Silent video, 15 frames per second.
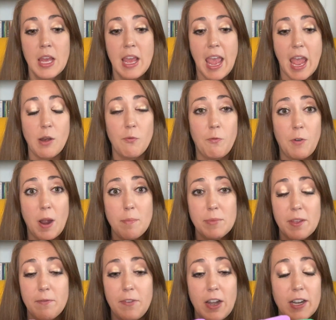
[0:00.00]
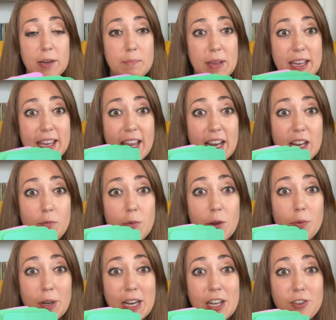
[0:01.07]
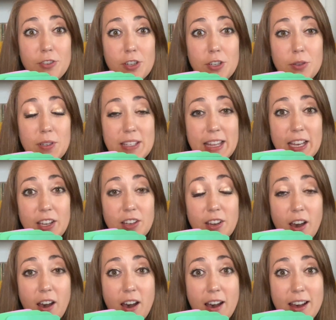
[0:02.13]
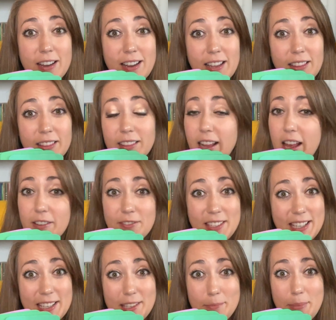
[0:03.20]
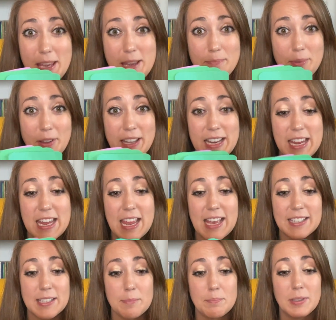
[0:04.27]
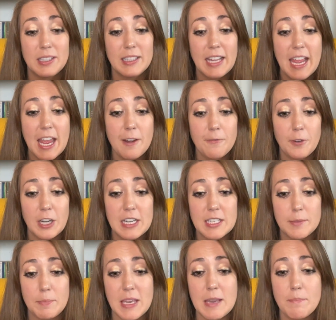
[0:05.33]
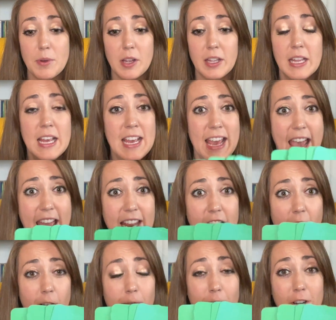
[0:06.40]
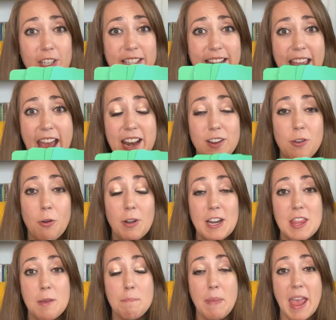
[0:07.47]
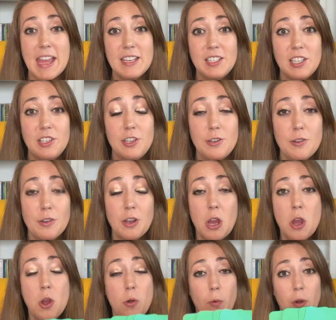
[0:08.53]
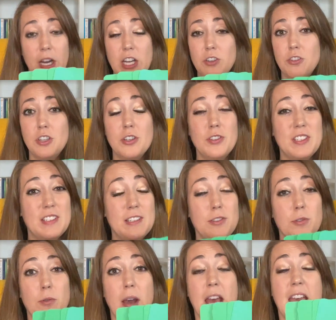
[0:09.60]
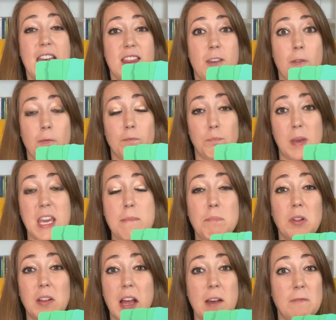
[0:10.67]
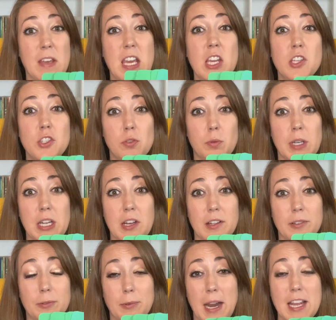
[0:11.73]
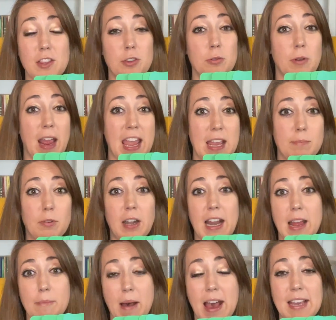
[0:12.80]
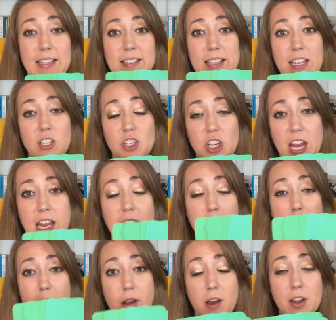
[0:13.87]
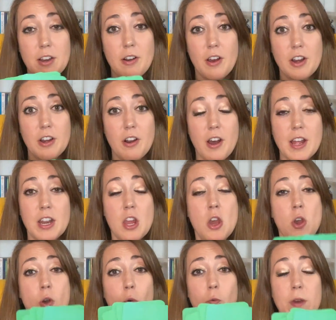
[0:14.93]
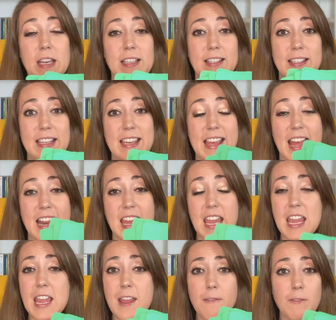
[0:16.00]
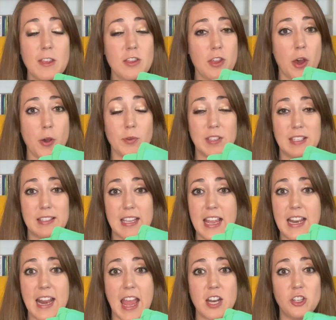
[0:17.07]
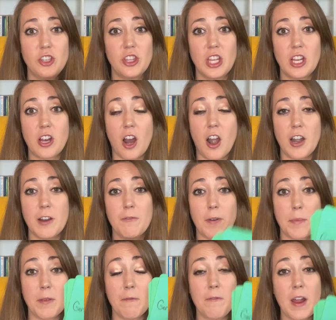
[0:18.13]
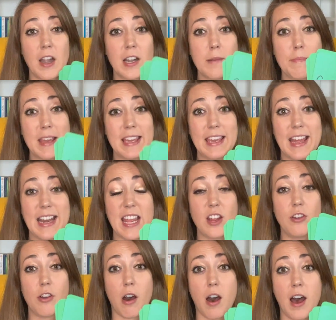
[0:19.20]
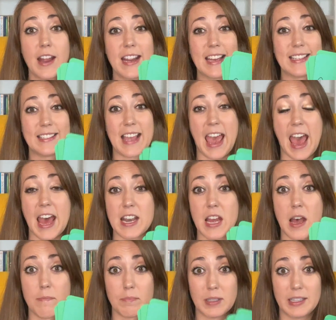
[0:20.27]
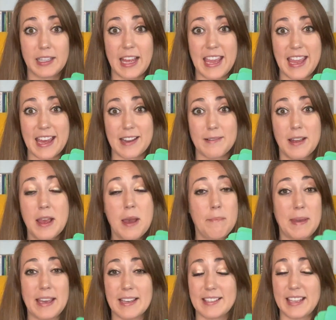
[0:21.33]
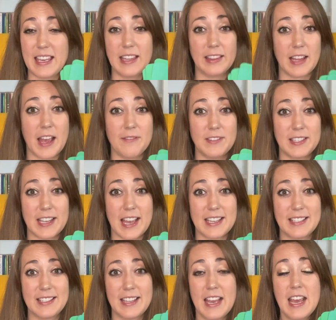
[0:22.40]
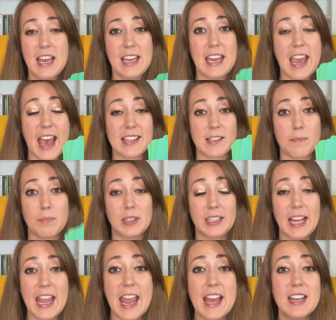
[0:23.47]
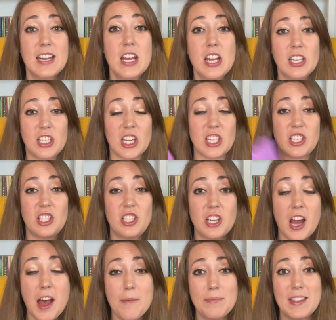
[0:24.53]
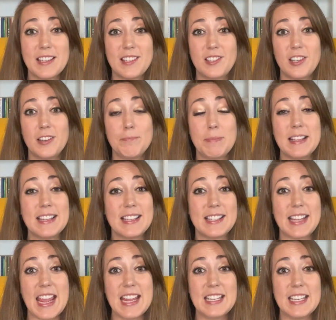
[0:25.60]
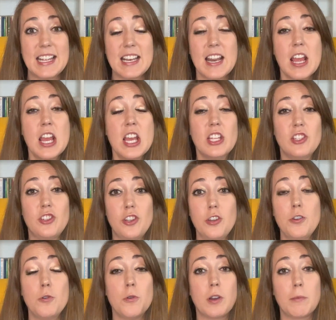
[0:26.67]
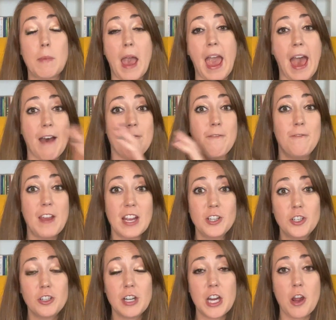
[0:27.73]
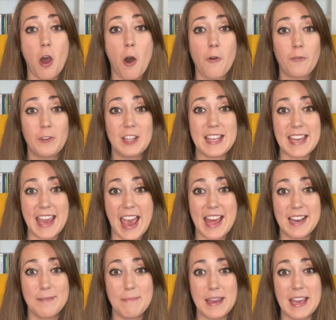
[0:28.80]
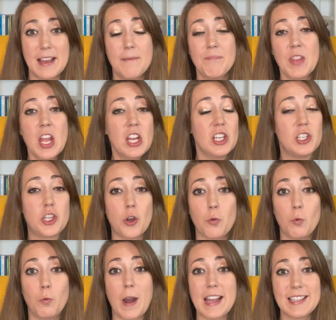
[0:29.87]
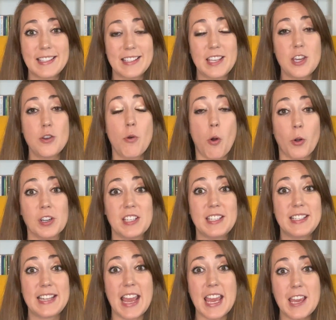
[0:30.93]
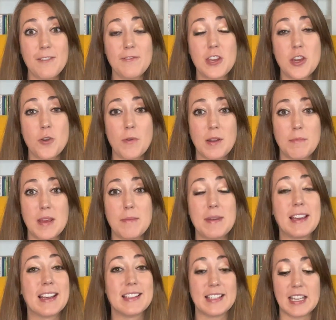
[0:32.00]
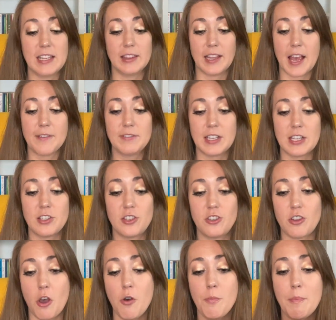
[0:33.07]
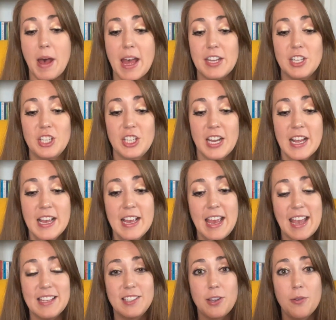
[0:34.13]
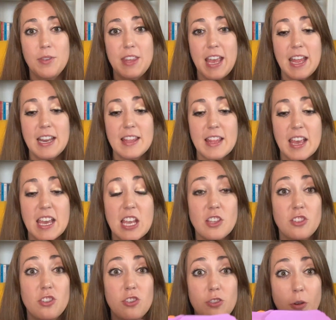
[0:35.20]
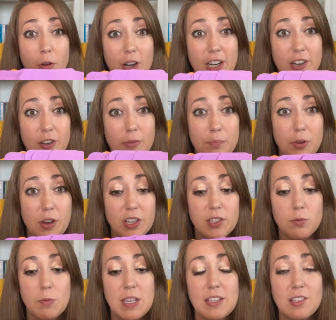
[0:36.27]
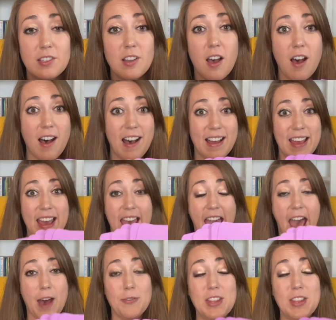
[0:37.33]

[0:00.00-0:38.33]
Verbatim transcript: And from the very beginning, we were introduced that God loves his people and he has a plan for his people. And in our first category, the Pentateuch, we're introduced to the people of Israel, right? Through Abraham, Isaac, Jacob, and on and on and on. We see that even though sin entered the garden from the very beginning, God has had a plan because he loves us. He has a plan to stop the serpent Satan, to have victory over the enemy, to rescue or save you and me because he loves us so much. And so then in the historical books, we saw how